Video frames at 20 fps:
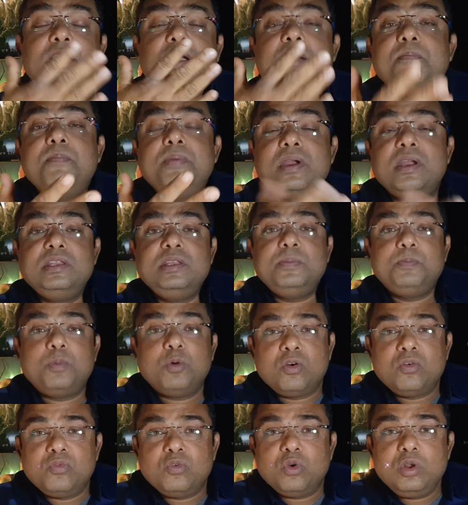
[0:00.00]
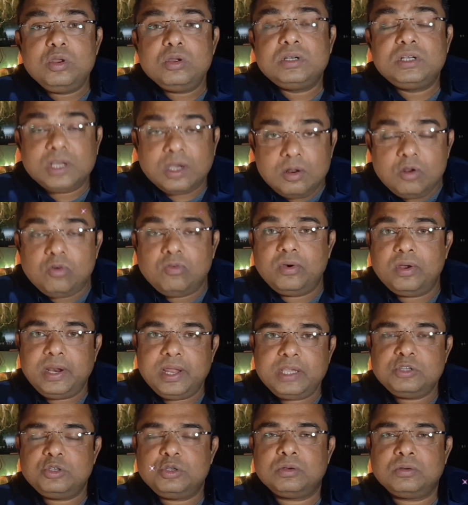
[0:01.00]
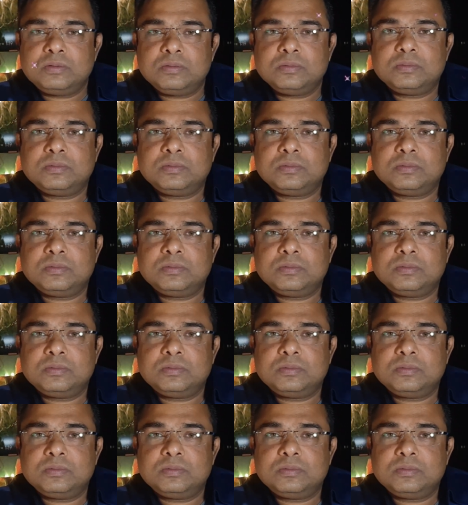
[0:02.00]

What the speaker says: compare the portfolio turnover ratio.